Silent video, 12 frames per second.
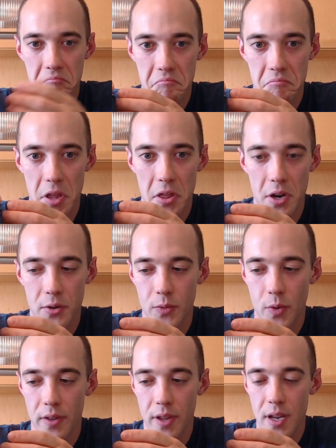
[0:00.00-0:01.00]
thought it was
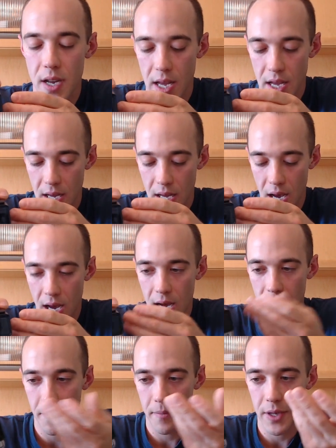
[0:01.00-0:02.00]
worth it.
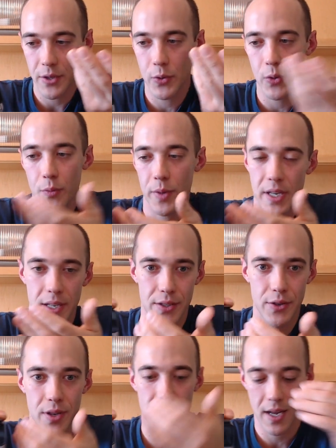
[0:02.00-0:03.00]
It's cool because
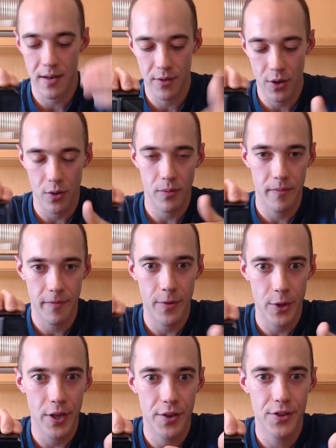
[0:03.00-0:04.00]
you can get, you know,
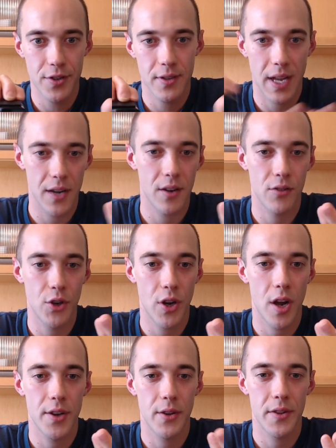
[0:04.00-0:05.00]
footage and good
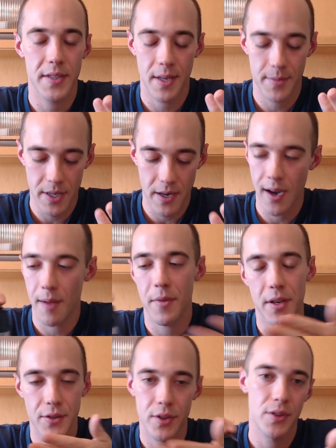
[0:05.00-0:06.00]
audio at the same time,
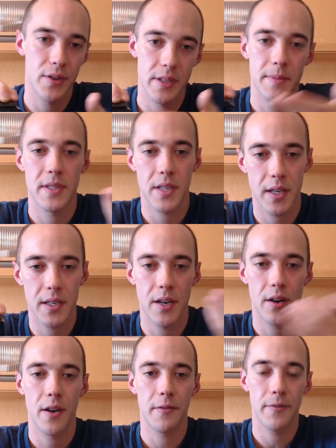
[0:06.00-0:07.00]
and you can use it in
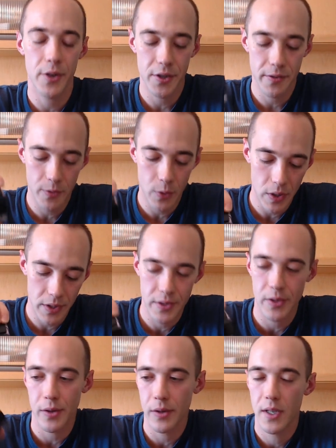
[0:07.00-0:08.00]
secondary footage, of course.
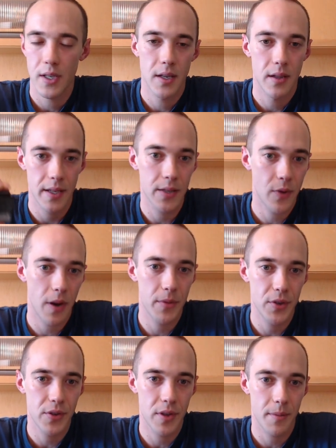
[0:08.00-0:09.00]
So this is what I've been
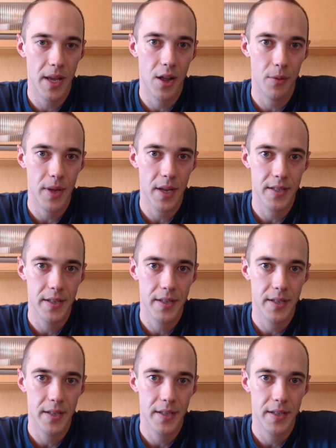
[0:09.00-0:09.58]
using on my helmet.